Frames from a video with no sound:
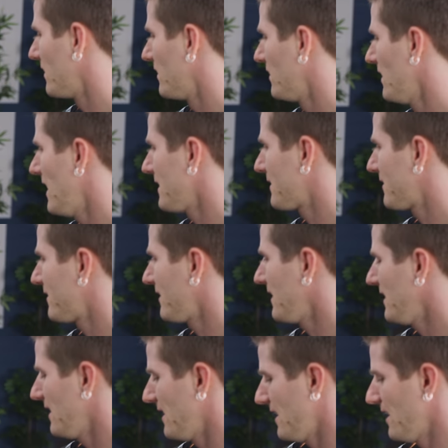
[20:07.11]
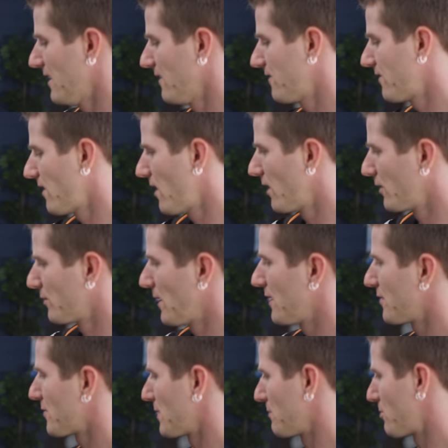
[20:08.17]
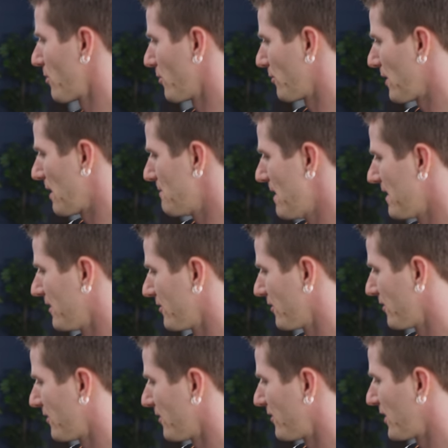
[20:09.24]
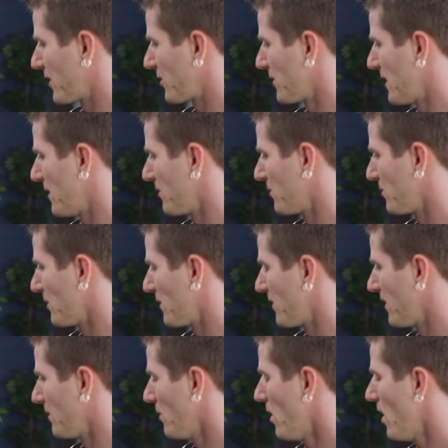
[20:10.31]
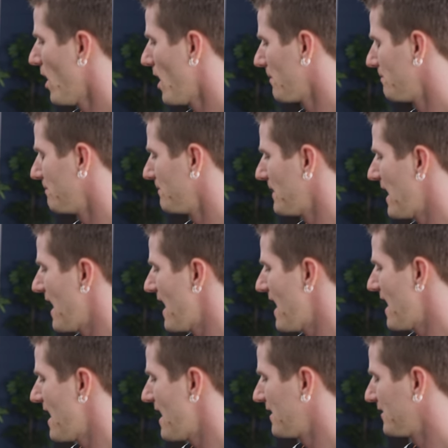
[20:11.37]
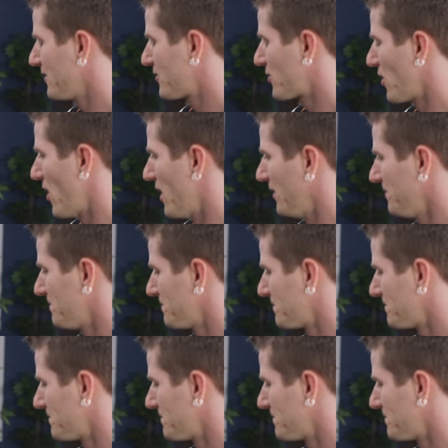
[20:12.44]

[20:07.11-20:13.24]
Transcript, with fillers: Let's see if our rendering program manages to stick around with that. Whoa, and it's gone.